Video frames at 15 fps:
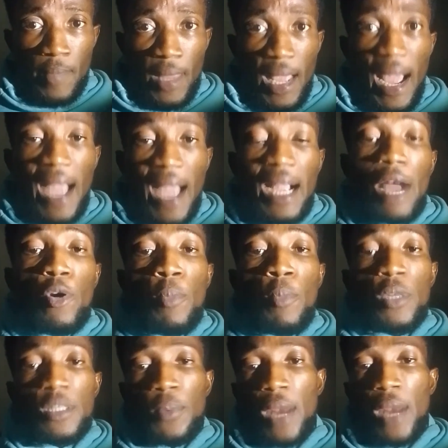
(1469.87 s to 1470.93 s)
I can't run
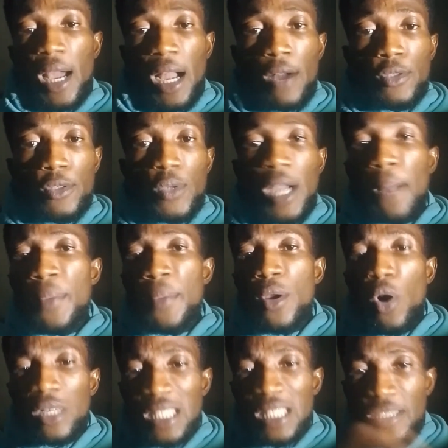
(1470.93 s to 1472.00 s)
multiple accounts. You can't be
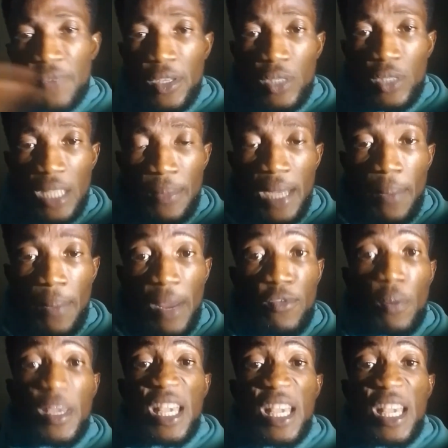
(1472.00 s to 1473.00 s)
on different social media platforms.